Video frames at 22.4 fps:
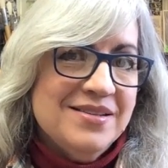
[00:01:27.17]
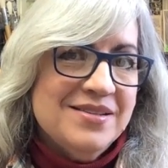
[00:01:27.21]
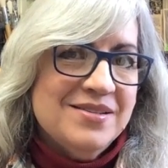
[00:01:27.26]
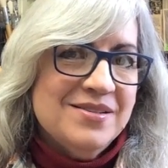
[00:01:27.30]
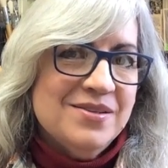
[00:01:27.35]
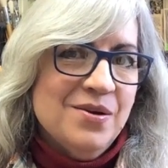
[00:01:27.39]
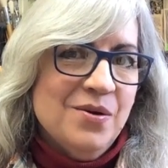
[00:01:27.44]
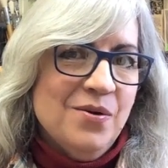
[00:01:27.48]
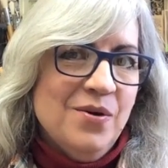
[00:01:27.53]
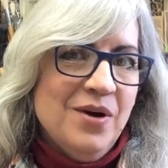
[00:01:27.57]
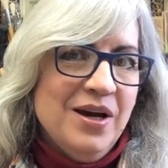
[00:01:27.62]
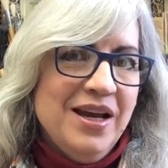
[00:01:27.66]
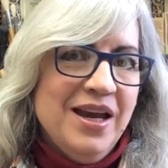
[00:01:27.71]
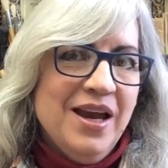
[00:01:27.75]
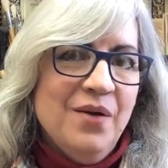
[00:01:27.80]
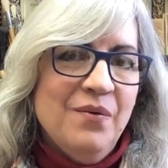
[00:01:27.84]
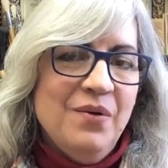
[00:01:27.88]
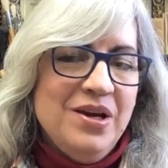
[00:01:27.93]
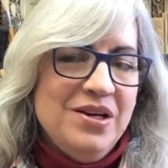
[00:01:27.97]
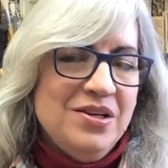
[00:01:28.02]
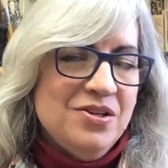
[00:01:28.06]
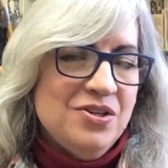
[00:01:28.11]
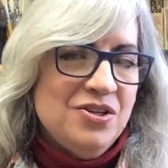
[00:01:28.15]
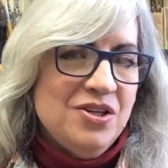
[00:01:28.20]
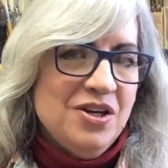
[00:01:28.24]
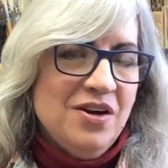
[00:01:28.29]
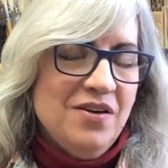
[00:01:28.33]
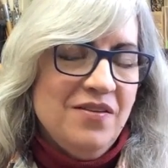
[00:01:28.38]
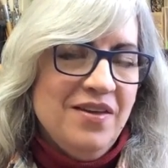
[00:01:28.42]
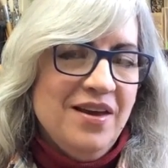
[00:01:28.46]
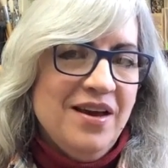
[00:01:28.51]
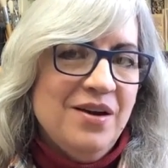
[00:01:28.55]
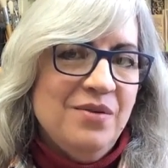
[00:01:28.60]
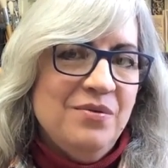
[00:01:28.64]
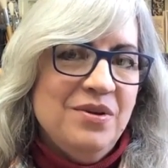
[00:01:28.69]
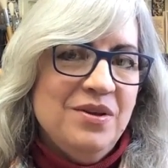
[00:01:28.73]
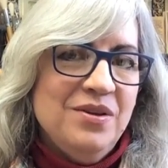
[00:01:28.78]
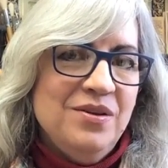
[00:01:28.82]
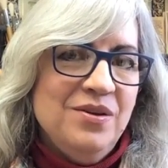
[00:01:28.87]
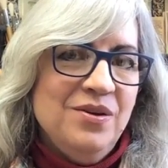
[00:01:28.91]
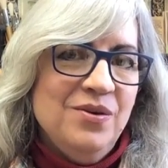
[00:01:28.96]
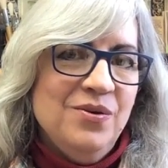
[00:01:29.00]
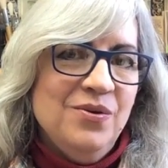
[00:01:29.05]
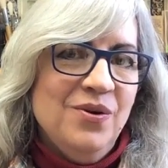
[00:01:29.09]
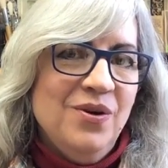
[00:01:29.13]
So I can't wait to share that
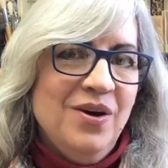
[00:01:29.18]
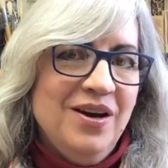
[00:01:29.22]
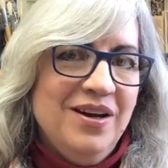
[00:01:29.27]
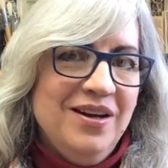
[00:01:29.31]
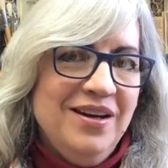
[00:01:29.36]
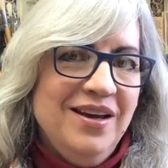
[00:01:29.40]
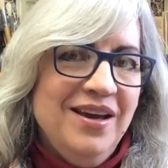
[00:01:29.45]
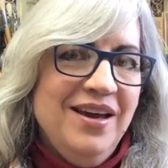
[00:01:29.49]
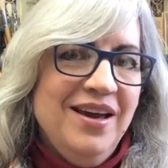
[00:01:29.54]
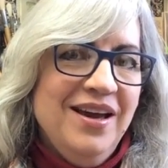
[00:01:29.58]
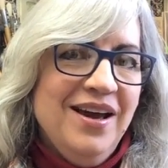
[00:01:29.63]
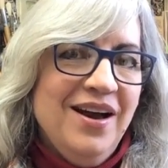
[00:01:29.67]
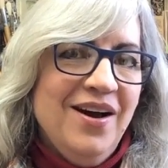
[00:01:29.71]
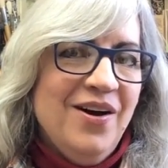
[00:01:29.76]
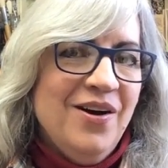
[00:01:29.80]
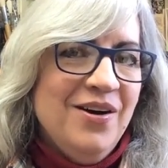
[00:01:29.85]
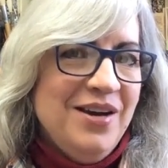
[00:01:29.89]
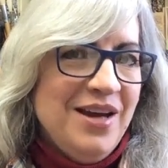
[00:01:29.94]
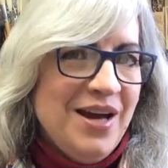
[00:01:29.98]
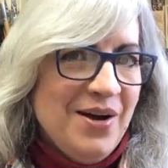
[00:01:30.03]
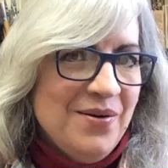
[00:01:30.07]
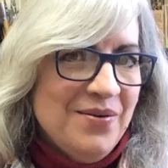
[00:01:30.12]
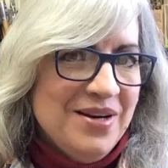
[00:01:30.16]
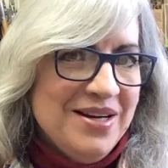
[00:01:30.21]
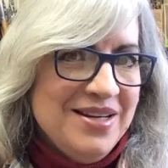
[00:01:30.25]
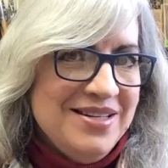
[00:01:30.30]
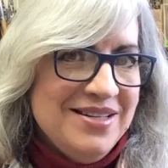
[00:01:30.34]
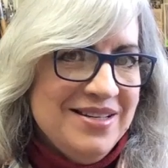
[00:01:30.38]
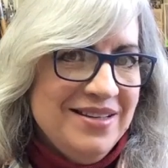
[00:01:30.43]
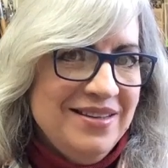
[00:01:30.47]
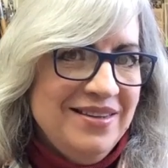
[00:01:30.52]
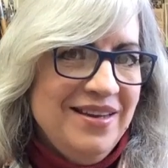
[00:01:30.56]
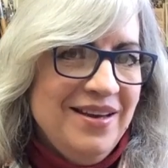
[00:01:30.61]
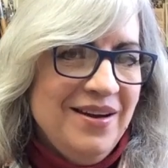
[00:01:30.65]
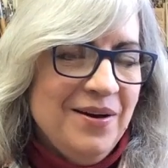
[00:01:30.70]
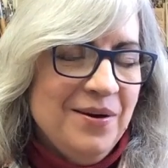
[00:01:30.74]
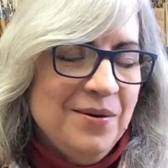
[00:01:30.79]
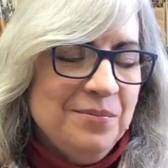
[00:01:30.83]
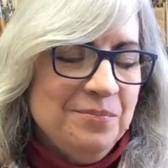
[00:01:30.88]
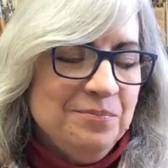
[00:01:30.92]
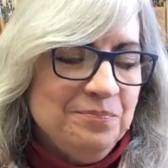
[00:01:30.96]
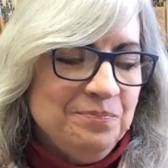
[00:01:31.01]
with you on how I did there.